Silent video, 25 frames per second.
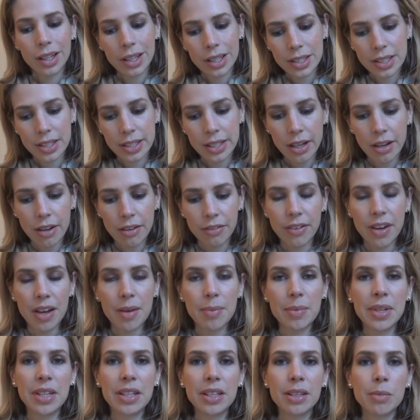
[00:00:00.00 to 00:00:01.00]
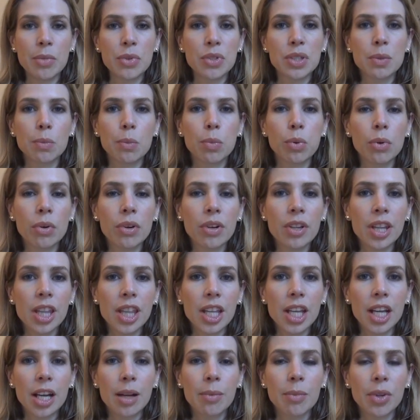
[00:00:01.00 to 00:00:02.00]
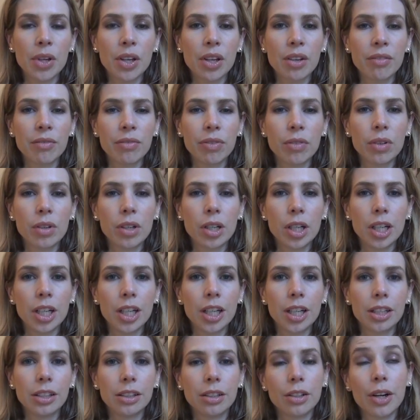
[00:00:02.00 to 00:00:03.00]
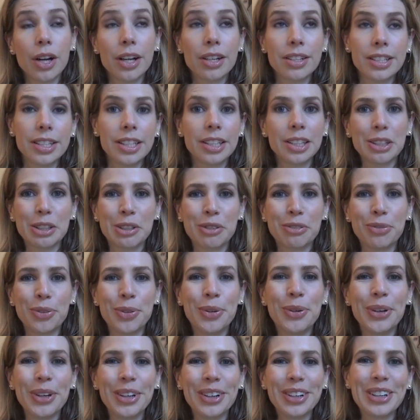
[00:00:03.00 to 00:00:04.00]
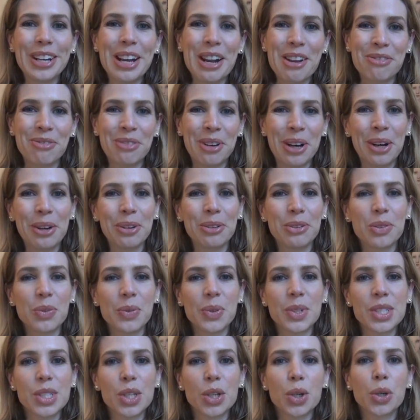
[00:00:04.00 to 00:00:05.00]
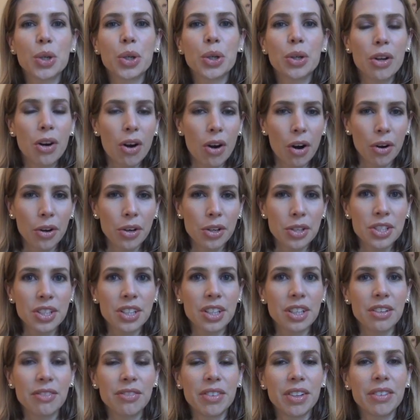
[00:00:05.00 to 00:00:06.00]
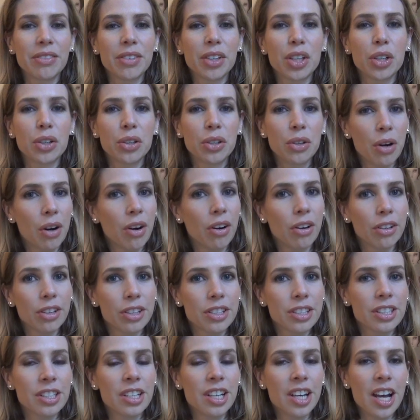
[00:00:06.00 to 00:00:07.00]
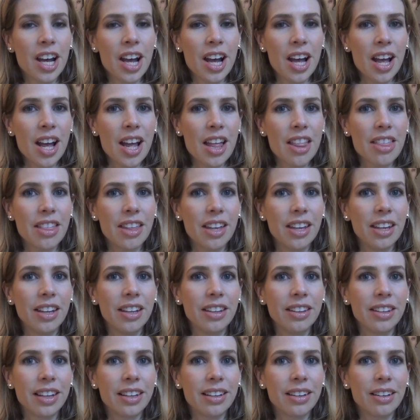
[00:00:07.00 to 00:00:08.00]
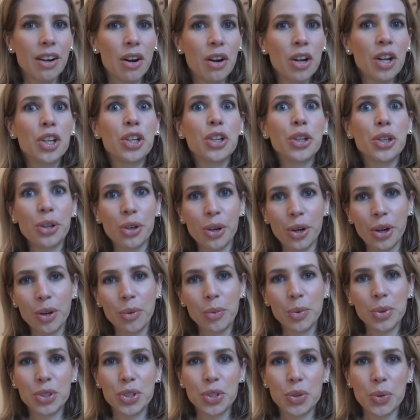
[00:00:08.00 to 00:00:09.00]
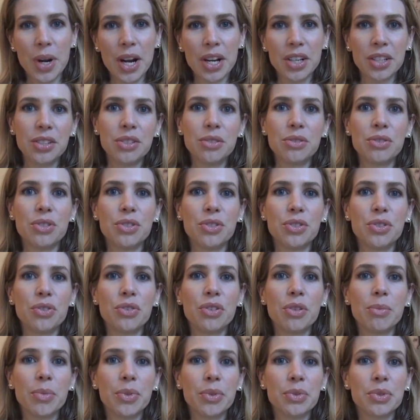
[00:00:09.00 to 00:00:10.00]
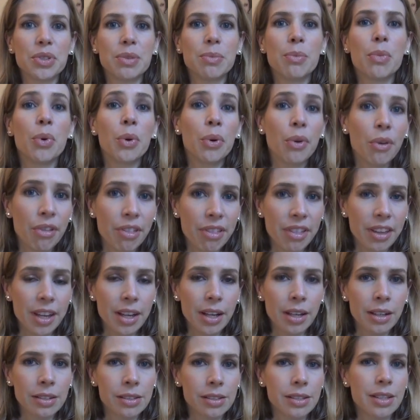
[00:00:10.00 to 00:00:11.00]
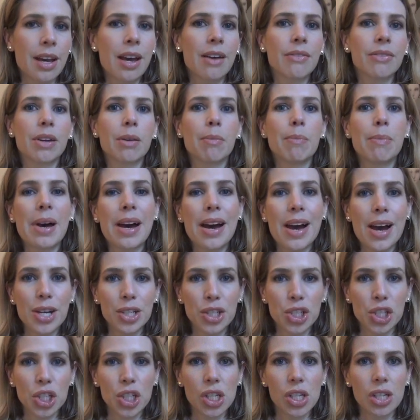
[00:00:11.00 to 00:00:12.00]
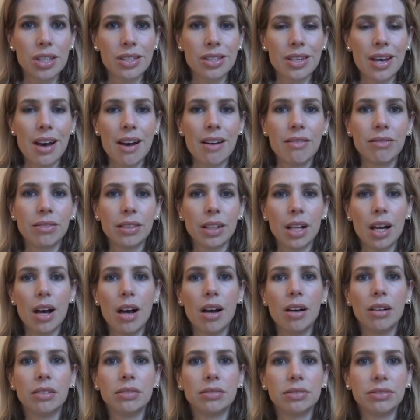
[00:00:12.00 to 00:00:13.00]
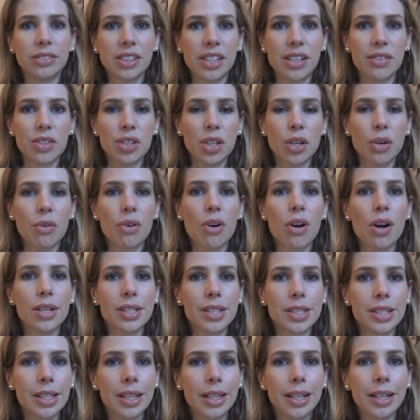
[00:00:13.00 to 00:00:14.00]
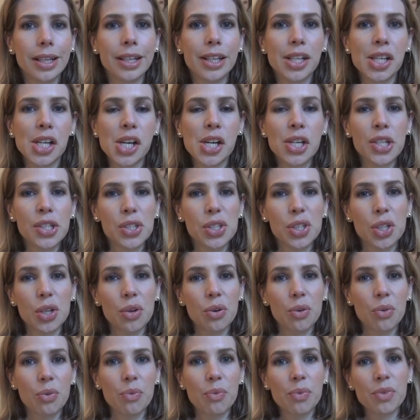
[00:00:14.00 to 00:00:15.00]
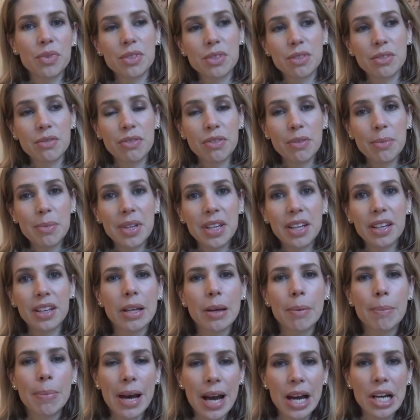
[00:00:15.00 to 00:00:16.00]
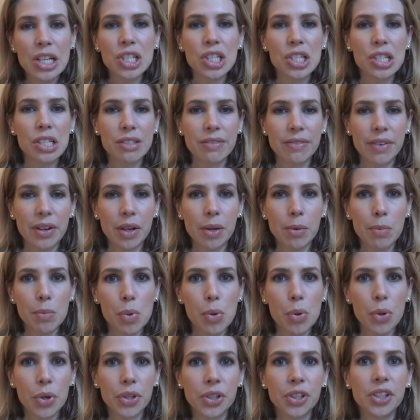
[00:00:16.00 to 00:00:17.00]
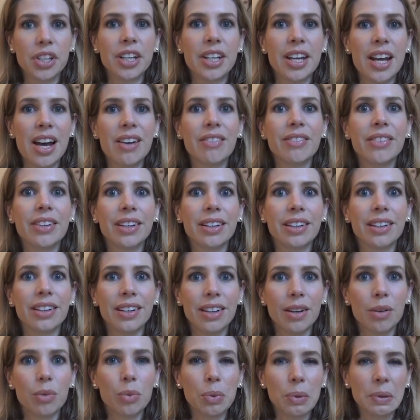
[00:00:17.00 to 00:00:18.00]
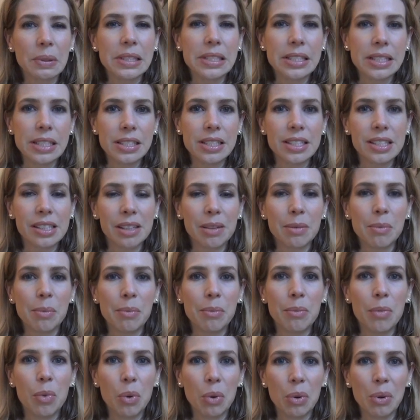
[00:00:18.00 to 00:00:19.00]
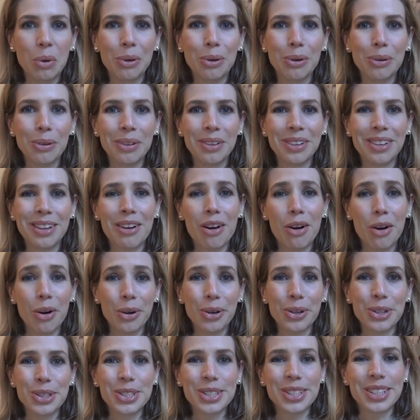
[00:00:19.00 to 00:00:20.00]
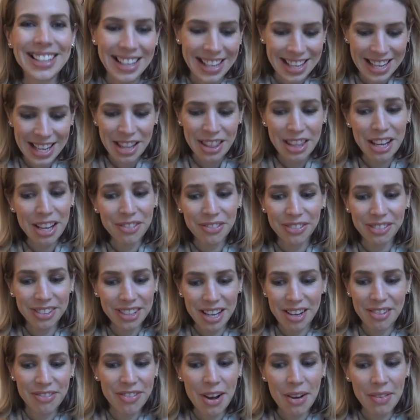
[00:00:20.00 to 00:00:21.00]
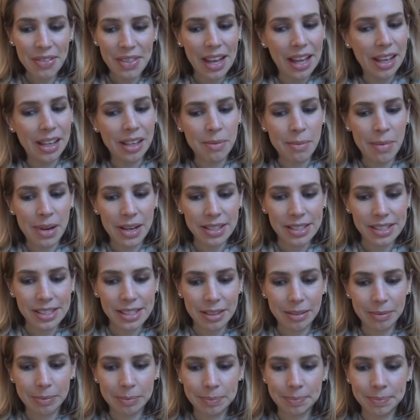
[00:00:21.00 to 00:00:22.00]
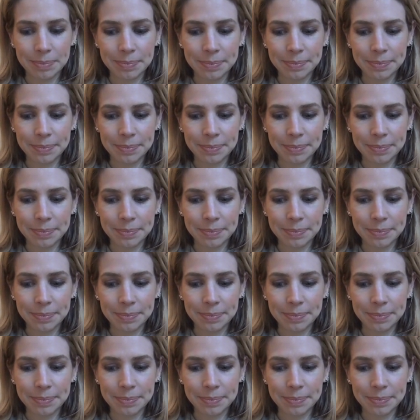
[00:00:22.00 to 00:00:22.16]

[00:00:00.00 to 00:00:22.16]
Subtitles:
It's tough. I mean, the most important thing I'm looking for, or I did look for, and I found, was a good heart. And if you have a good heart, then that good heart will direct you to do the most moral things, to have compassion, to have love, to have generosity. So for me, compassion is very important, and having a really decent moral heart. Thankfully, I found that in Martin.